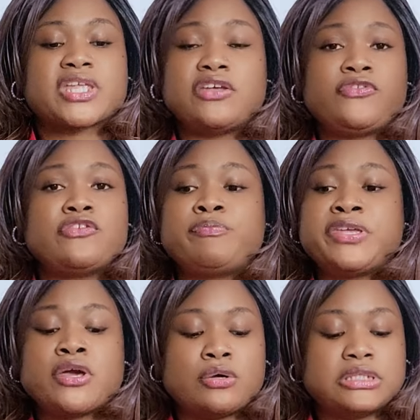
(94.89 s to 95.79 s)
If you've
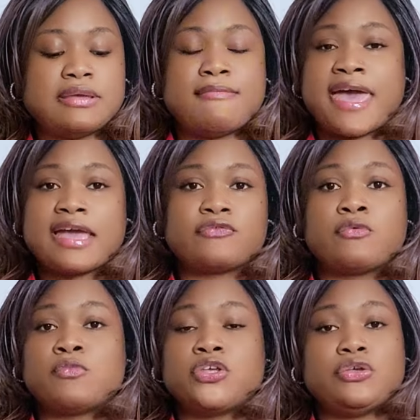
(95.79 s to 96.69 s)
been holding back
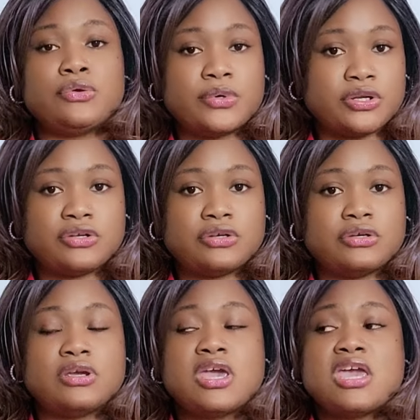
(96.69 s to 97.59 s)
from what you want to do,